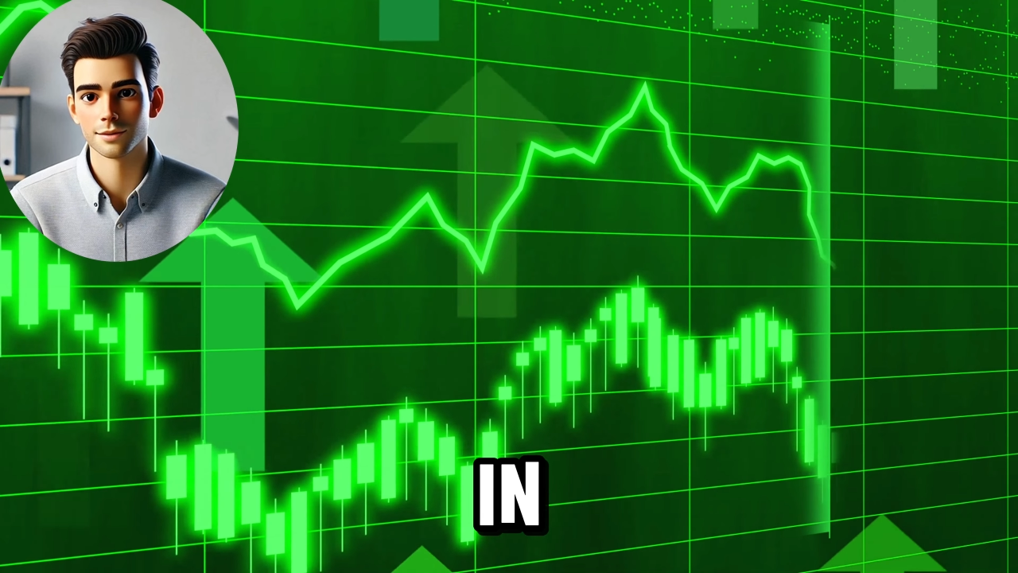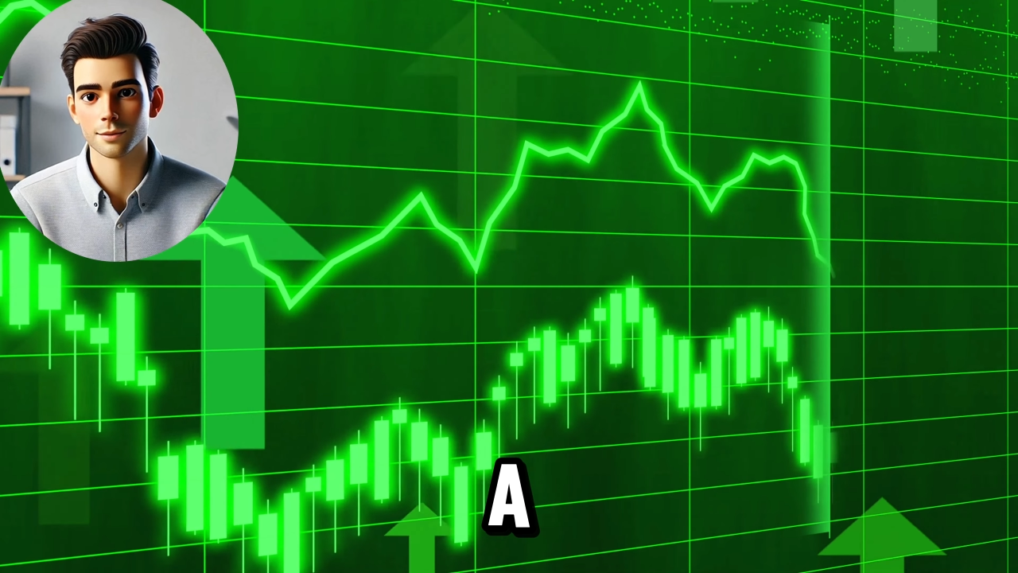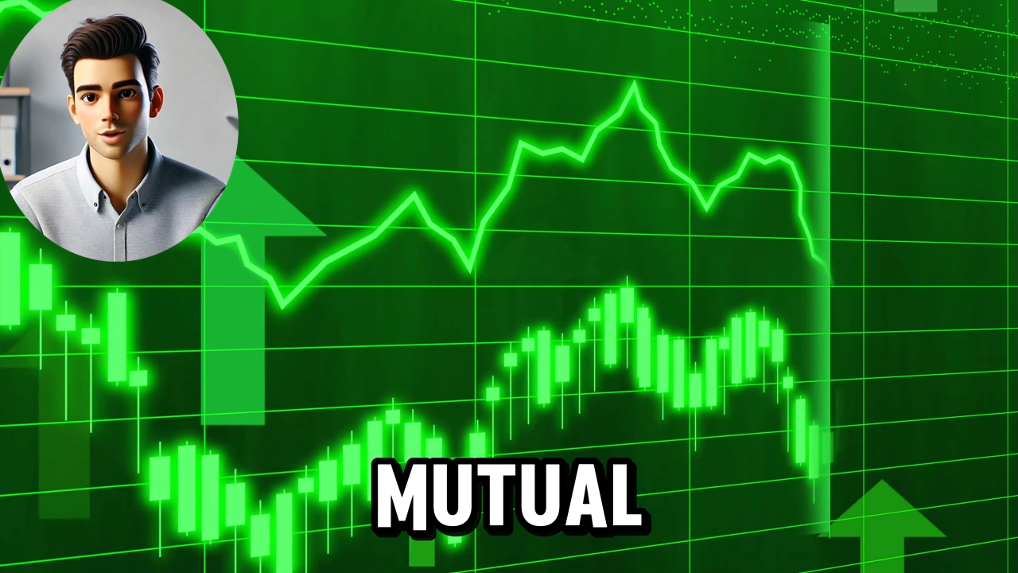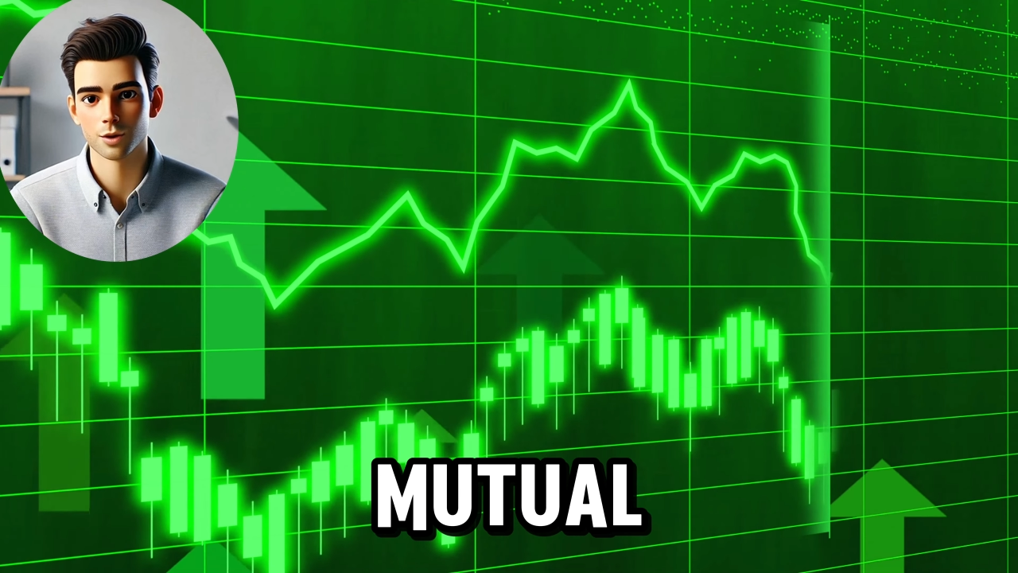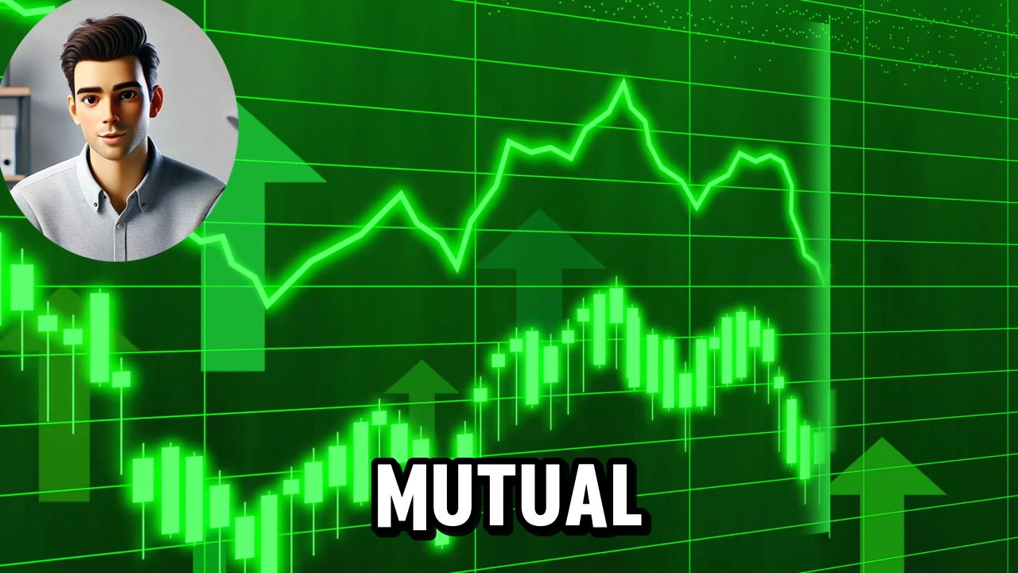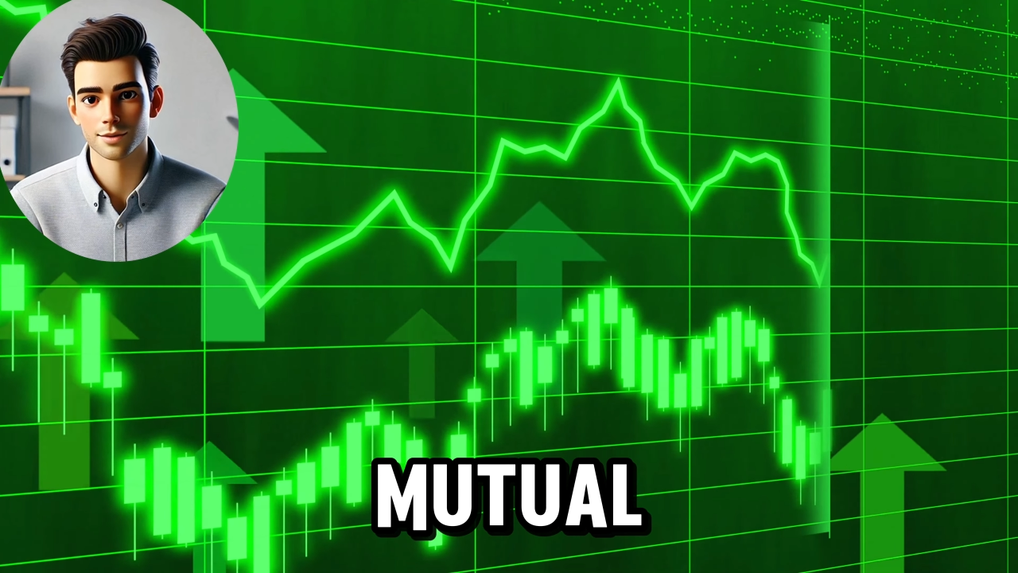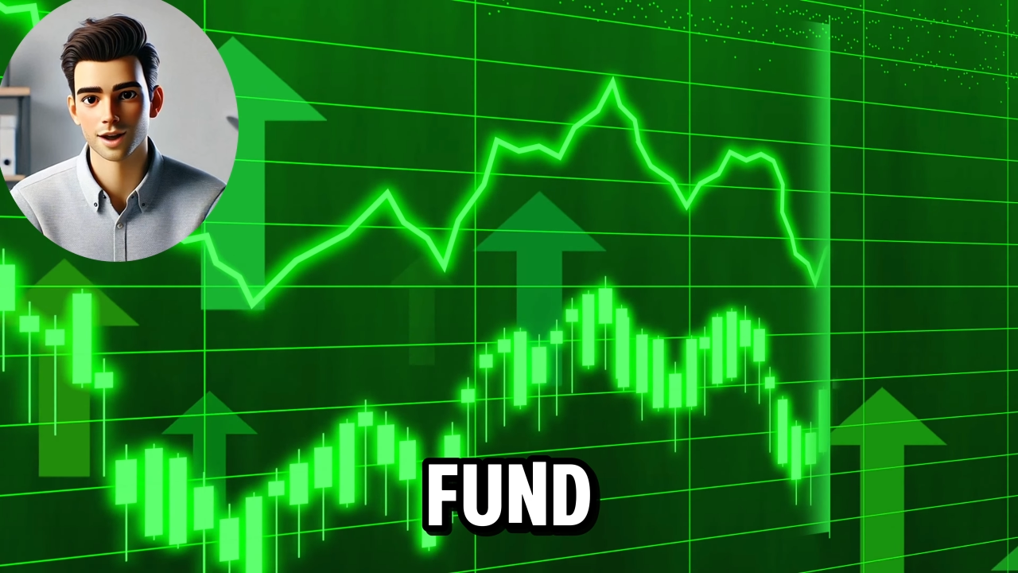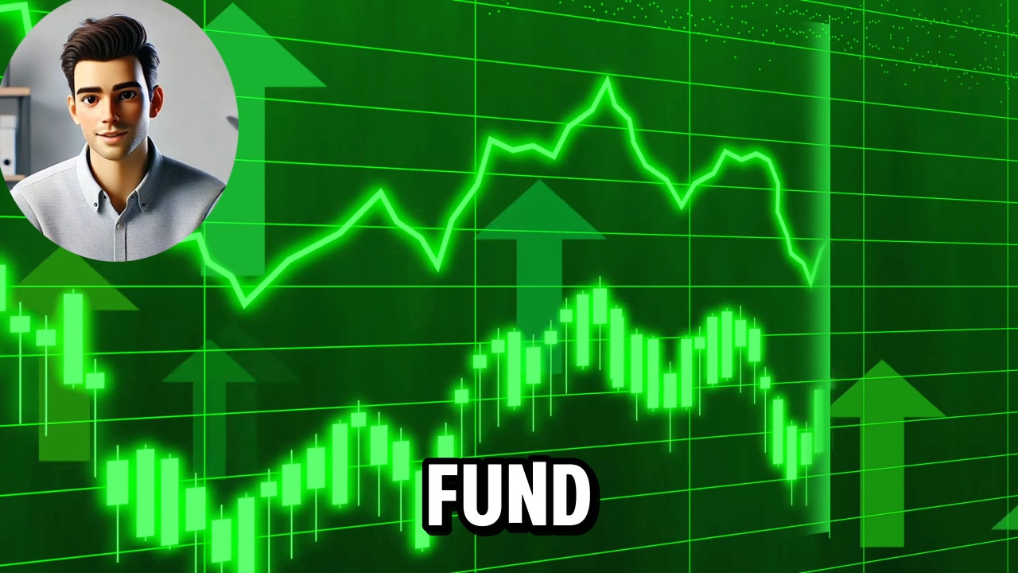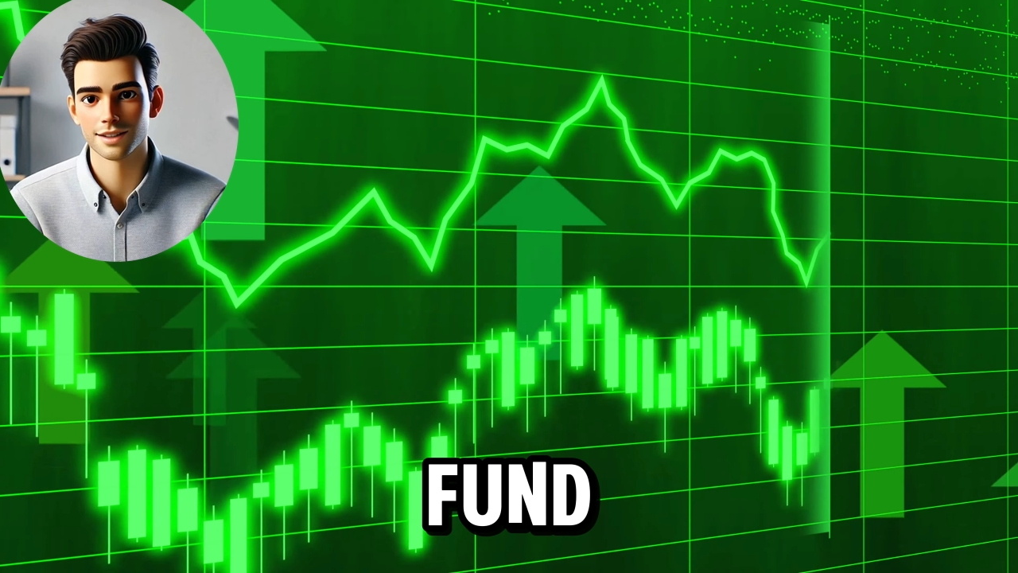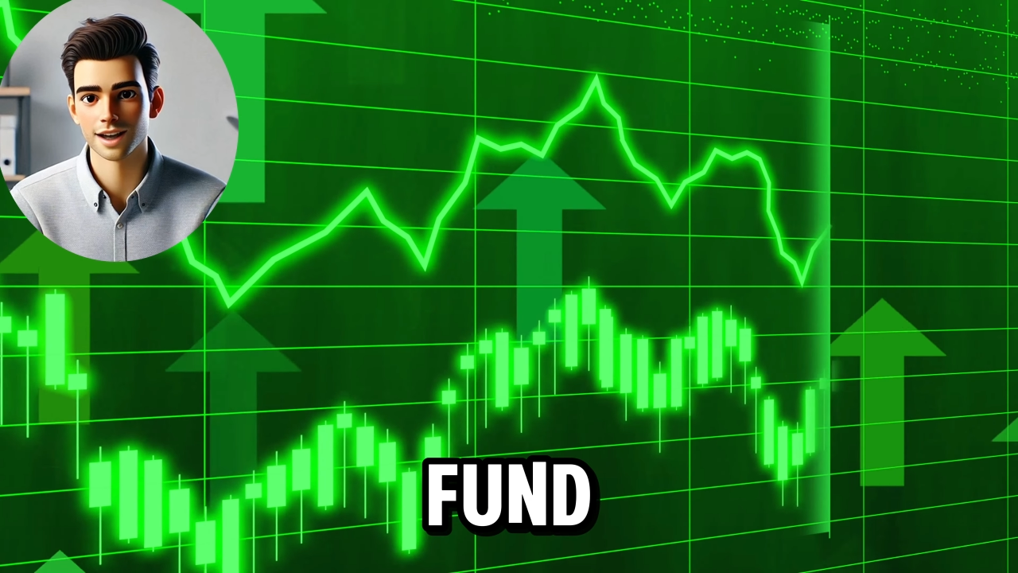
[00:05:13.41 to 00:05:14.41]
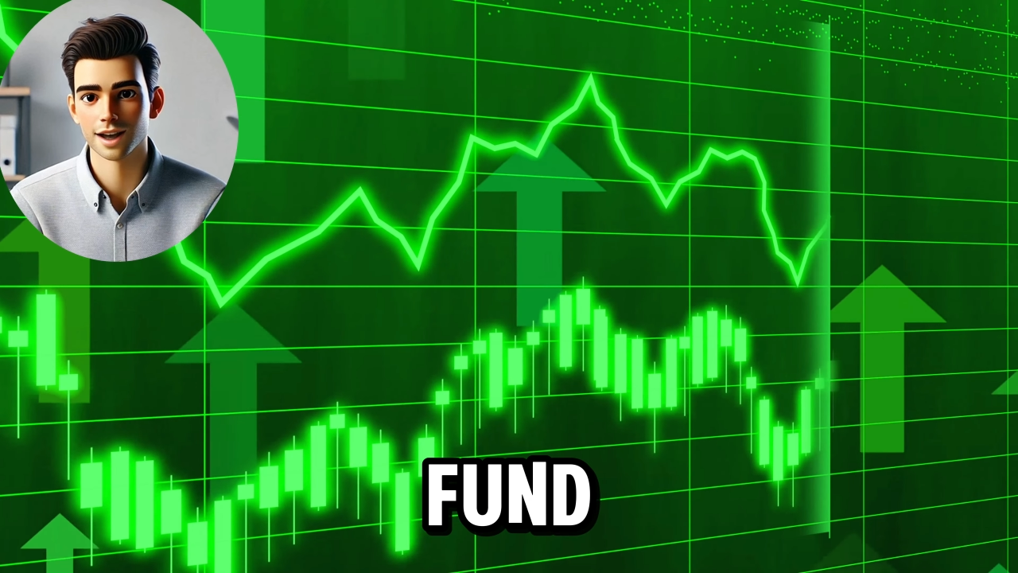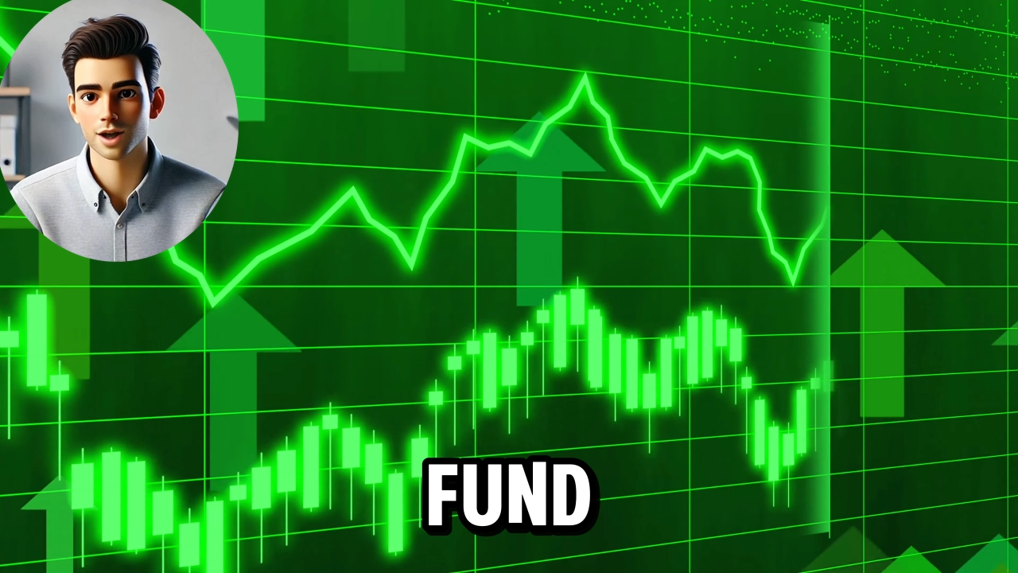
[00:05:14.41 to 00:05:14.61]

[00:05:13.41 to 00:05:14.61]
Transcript: a mutual fund,